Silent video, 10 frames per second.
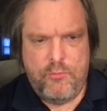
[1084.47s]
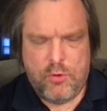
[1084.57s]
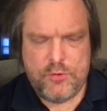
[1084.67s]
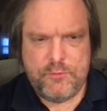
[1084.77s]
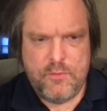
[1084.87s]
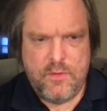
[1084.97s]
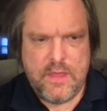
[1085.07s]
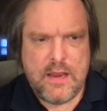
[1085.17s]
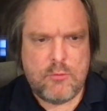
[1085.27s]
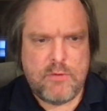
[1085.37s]
Rook's
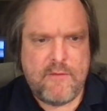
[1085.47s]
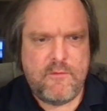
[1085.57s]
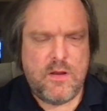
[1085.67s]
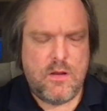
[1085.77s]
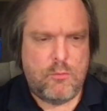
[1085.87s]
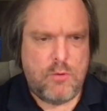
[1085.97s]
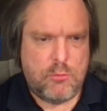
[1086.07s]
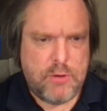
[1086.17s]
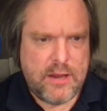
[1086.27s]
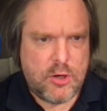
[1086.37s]
there, raring
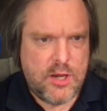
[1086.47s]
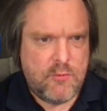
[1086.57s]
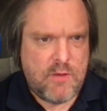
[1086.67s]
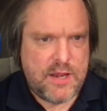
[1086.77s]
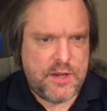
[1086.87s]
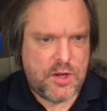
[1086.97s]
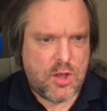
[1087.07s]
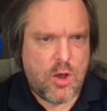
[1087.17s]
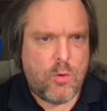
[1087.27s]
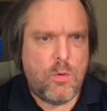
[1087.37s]
and ready to
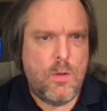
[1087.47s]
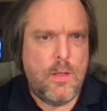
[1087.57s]
go.